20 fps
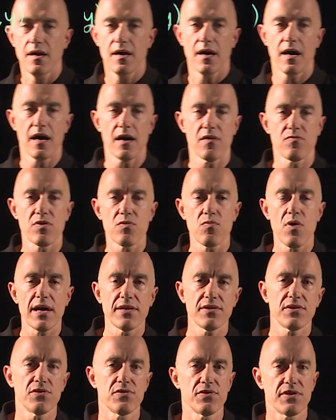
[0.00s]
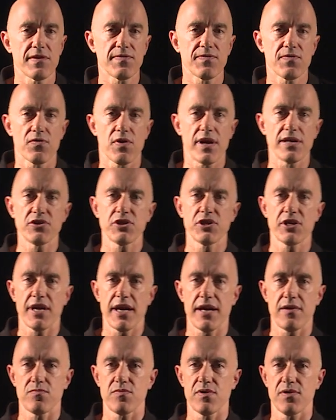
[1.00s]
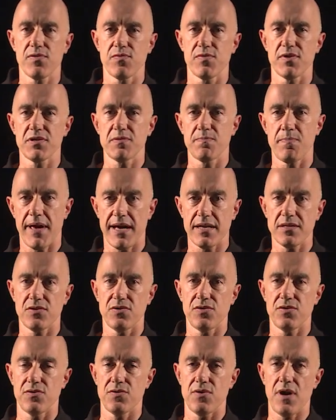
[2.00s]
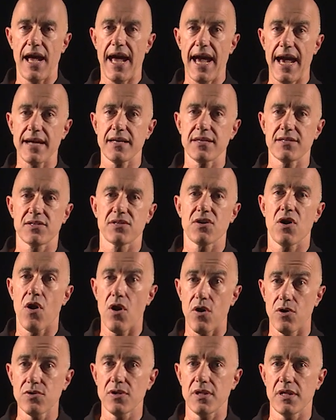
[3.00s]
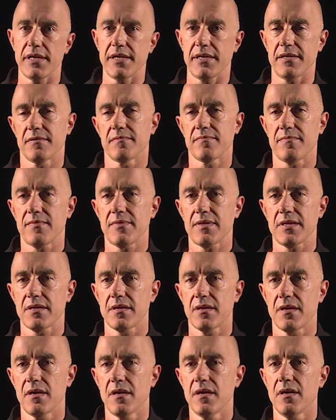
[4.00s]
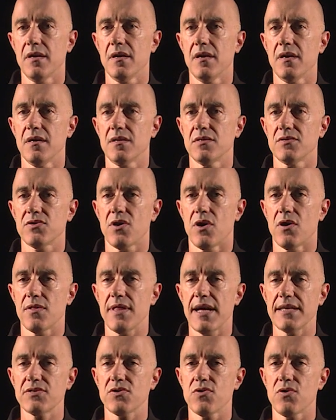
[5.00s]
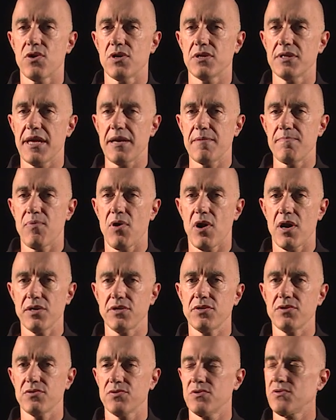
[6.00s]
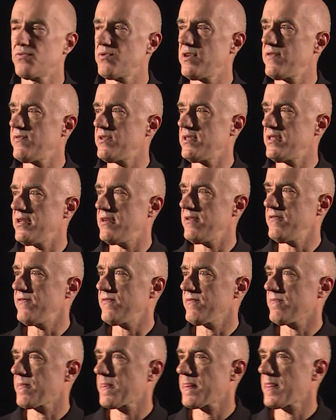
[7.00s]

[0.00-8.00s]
Uh, we want to differentiate with respect to x only. So that's called a partial derivative.